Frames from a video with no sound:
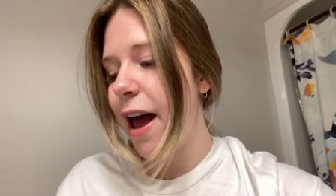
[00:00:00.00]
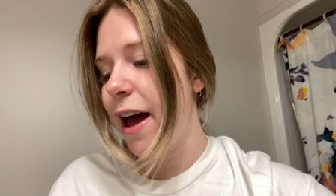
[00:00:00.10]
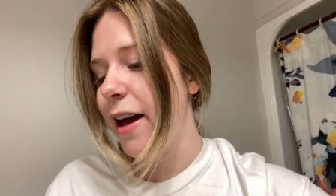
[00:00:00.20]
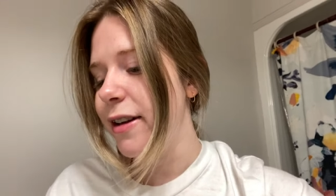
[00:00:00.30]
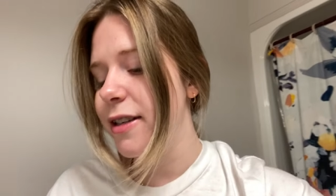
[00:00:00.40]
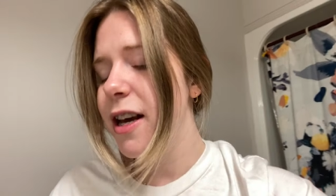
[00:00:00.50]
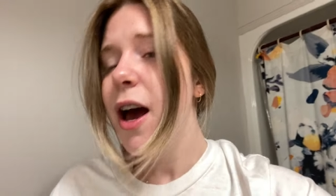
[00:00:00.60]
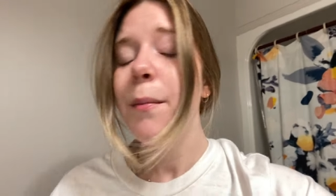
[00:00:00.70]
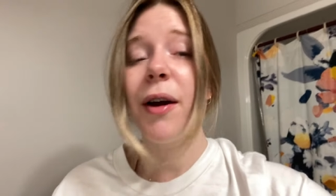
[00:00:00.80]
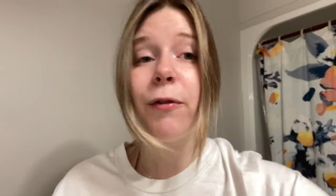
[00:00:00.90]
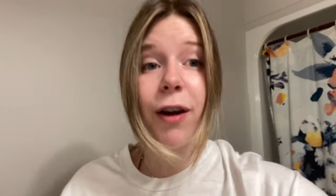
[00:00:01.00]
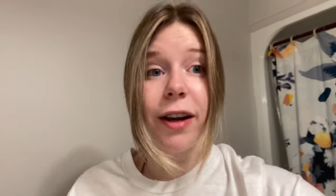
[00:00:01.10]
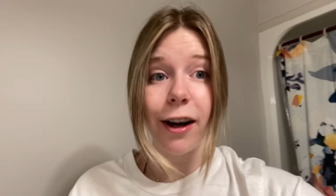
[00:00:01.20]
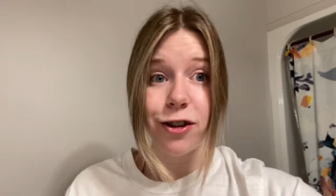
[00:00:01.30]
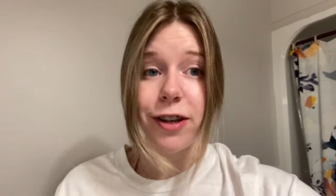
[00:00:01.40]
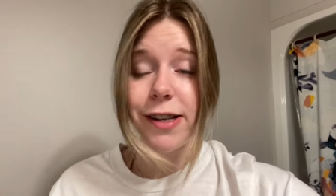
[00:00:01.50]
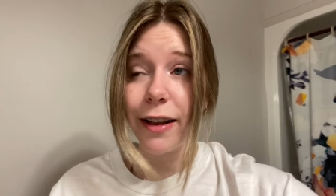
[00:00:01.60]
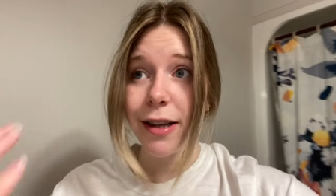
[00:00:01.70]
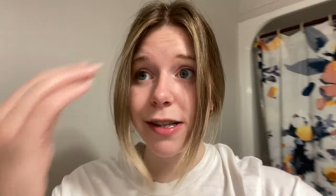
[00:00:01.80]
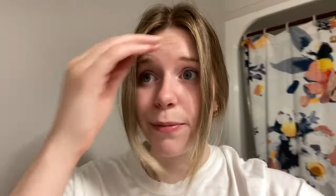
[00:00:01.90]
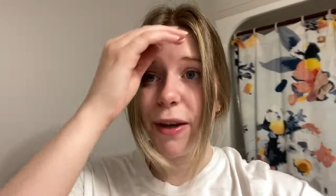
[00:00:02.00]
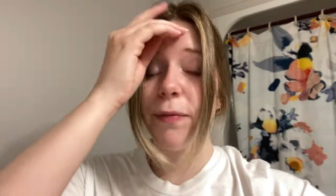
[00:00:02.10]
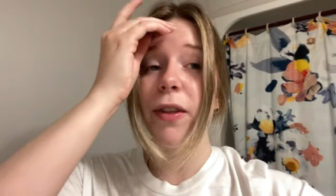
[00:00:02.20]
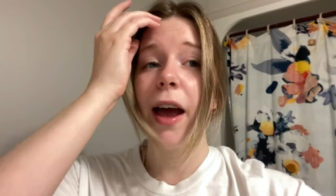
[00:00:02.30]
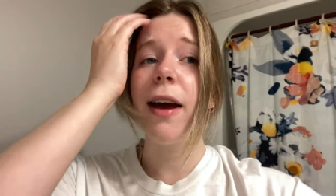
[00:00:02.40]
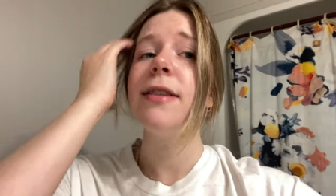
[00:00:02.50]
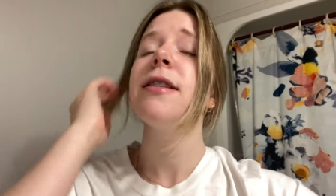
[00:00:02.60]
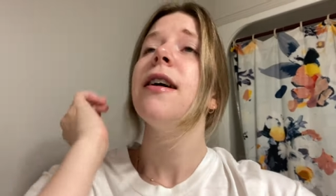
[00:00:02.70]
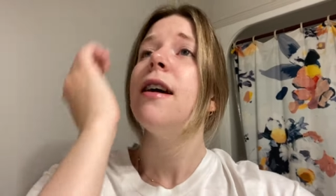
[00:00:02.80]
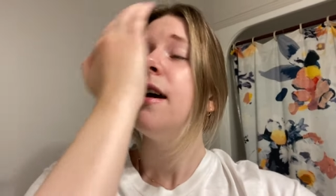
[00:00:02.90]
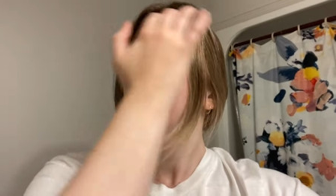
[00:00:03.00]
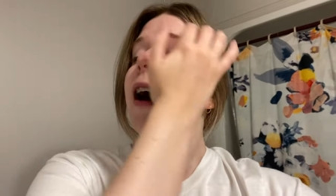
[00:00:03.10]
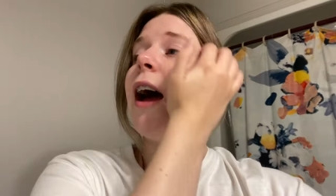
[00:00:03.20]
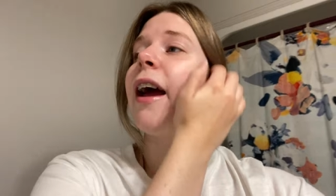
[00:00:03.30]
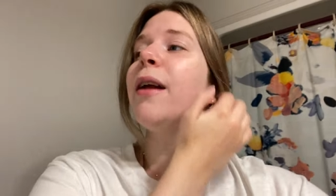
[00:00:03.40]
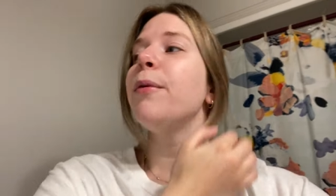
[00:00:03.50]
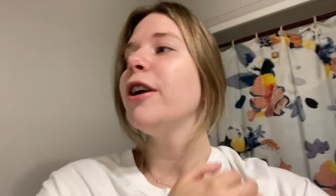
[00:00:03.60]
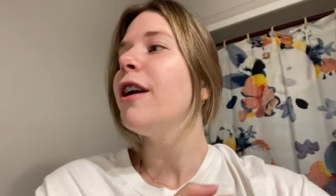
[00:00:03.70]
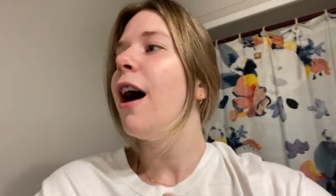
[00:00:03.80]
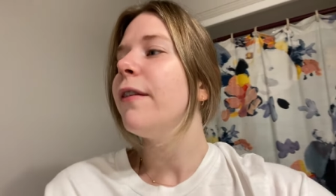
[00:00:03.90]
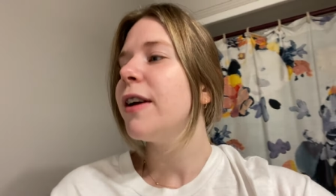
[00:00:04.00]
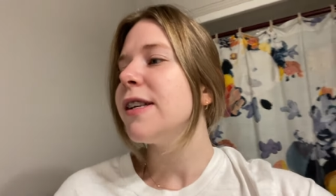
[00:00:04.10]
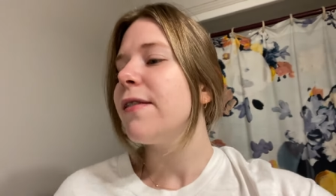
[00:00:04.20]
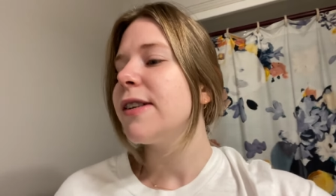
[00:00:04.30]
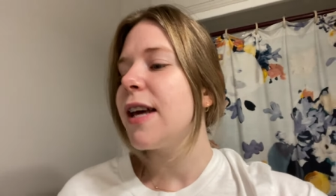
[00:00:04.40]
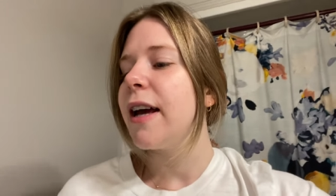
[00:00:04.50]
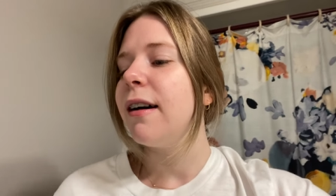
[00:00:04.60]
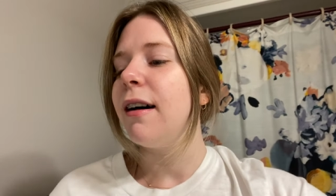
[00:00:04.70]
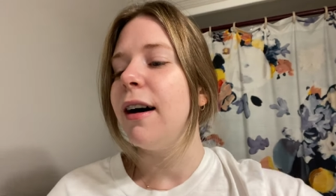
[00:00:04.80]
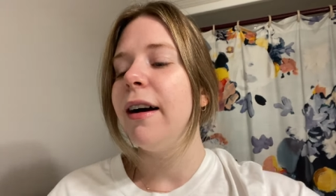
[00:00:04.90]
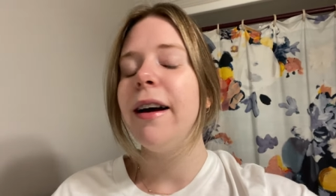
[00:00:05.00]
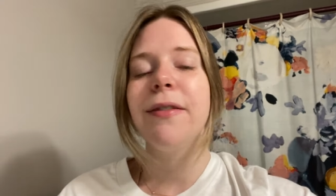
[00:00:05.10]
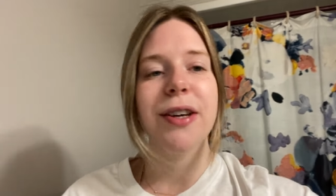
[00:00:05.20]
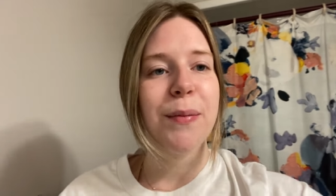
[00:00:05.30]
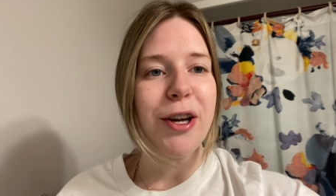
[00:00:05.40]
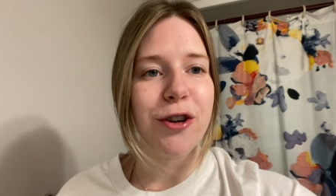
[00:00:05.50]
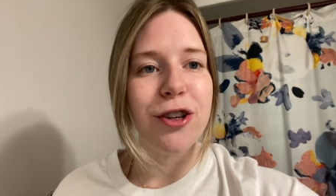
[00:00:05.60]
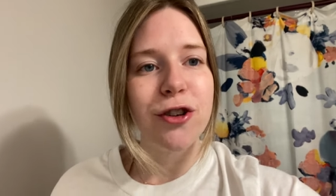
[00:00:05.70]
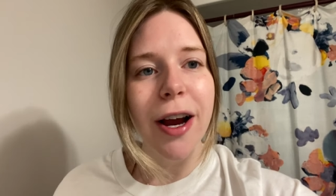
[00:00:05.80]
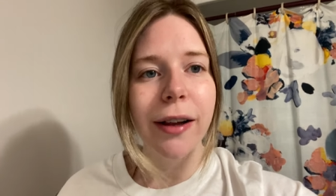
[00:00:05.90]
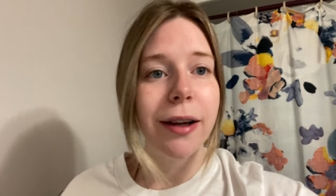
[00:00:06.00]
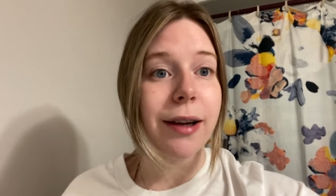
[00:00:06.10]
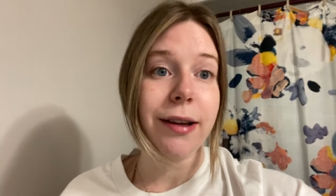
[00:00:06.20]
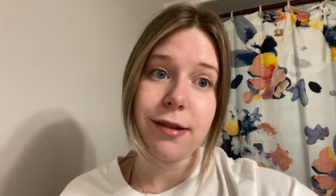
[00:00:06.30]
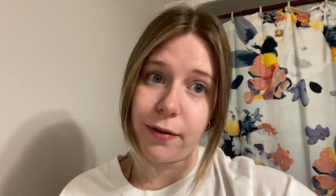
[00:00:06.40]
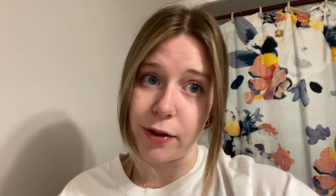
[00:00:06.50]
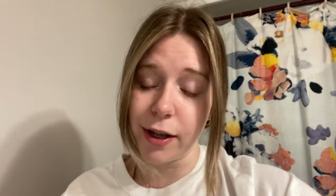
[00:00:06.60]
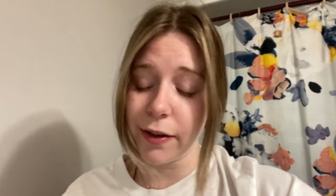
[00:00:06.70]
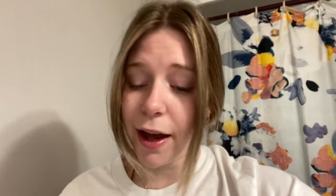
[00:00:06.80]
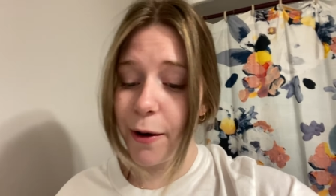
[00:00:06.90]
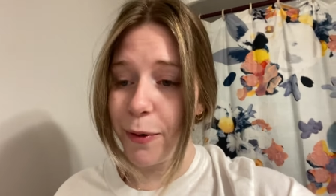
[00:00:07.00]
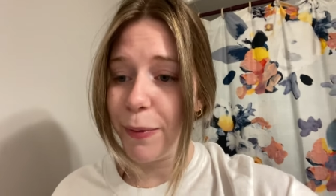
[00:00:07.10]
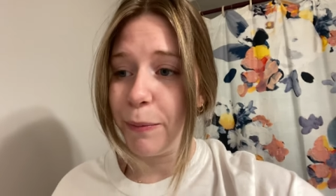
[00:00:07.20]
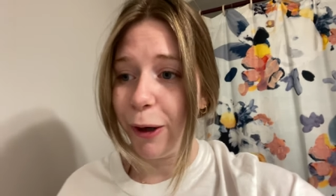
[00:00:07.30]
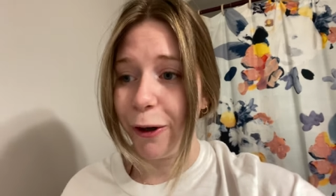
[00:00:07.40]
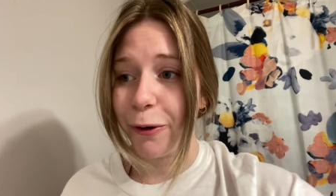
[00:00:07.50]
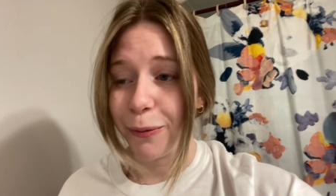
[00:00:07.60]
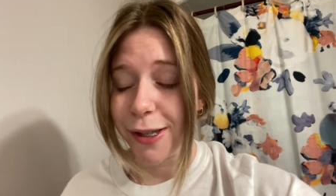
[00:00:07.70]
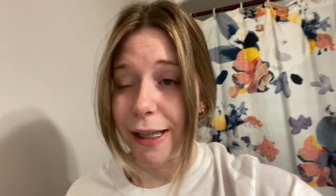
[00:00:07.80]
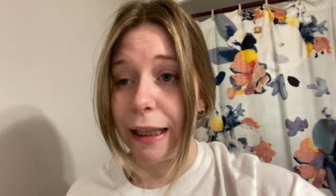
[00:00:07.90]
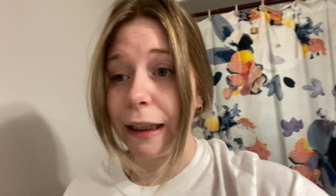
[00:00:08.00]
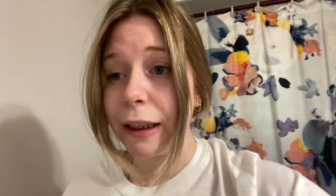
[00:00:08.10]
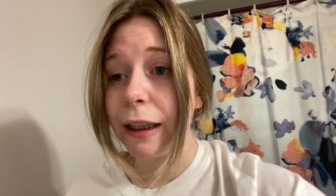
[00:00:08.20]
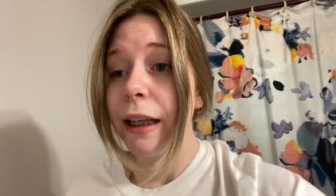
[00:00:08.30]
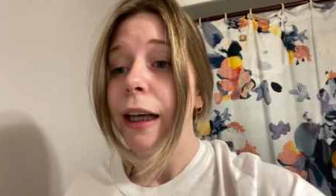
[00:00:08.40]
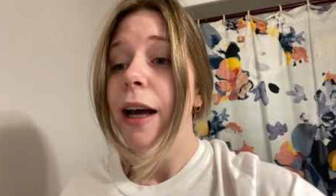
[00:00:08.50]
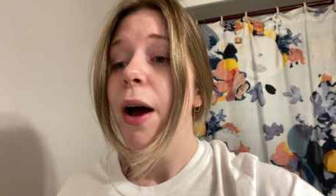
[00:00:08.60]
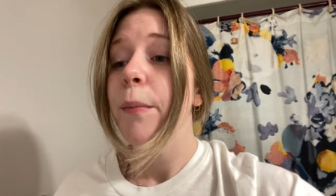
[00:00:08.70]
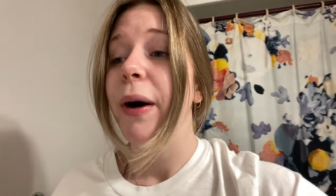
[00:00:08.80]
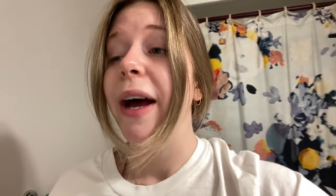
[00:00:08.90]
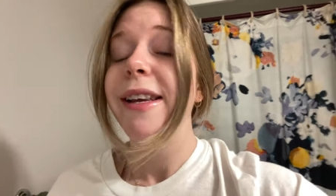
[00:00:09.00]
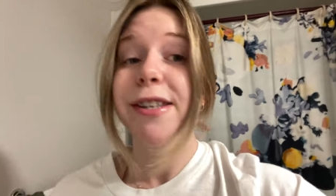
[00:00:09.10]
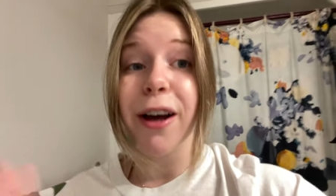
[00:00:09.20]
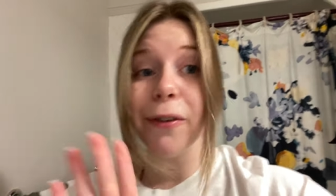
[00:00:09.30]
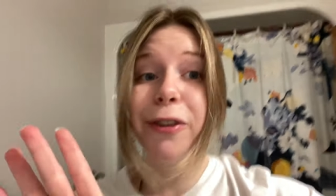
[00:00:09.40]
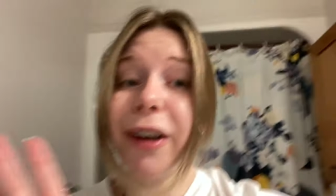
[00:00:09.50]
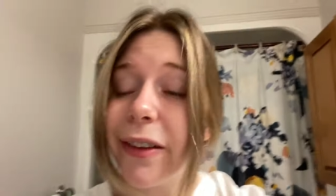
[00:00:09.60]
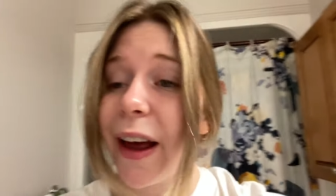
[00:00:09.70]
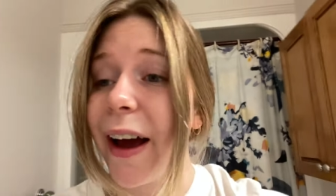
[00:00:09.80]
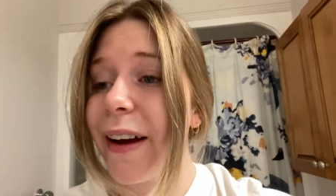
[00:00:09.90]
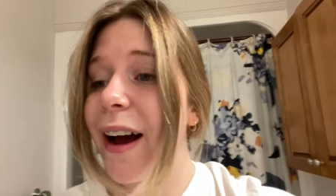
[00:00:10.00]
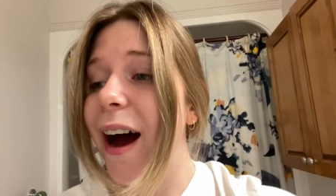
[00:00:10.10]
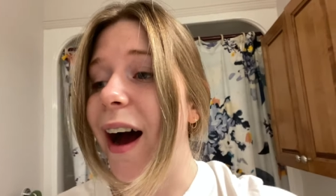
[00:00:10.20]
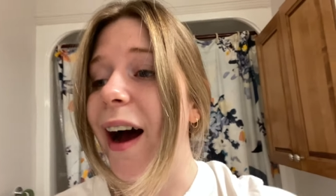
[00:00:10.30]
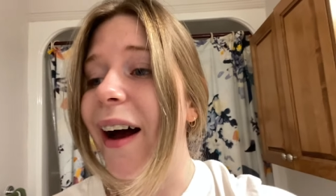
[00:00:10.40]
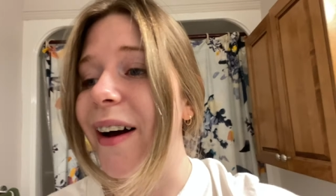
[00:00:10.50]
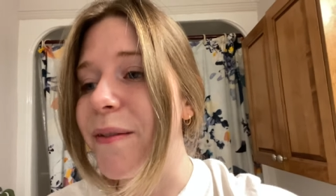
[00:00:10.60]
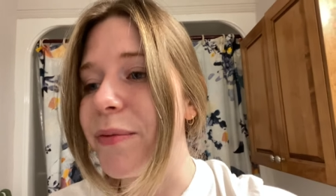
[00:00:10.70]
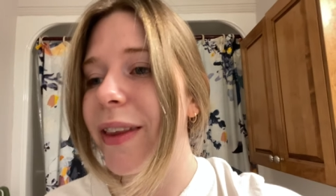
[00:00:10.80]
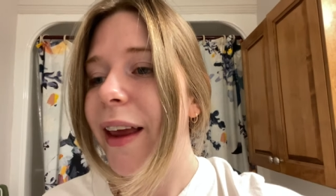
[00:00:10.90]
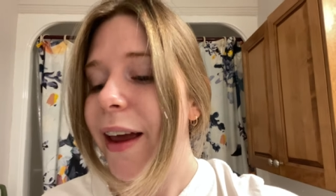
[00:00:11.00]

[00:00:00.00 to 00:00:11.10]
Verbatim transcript: And my friend actually sent this to me and I kind of put it off because I was like, oh, I have to get my dress dry cleaned. I still haven't done that. We've been married almost a year, but still haven't done that. Um,